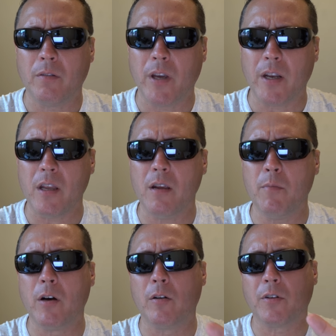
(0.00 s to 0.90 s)
That
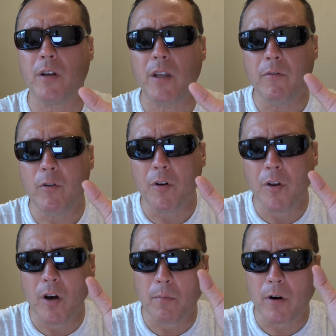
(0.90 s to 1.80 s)
email is going to give you a
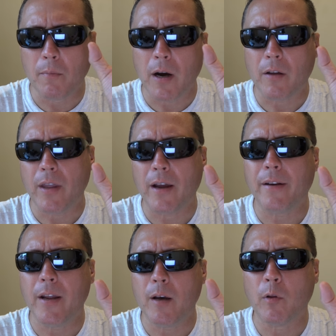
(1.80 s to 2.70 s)
number about
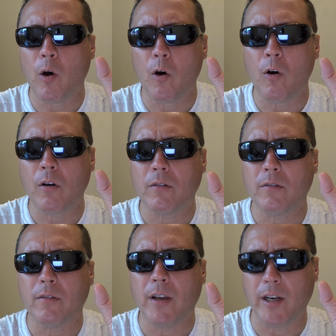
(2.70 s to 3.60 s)
that damn long
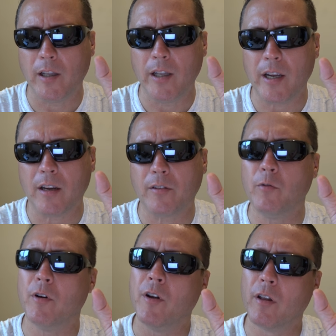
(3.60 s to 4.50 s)
and a link
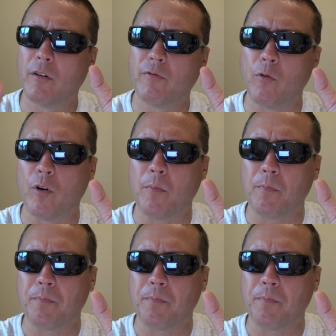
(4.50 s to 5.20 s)
to another form.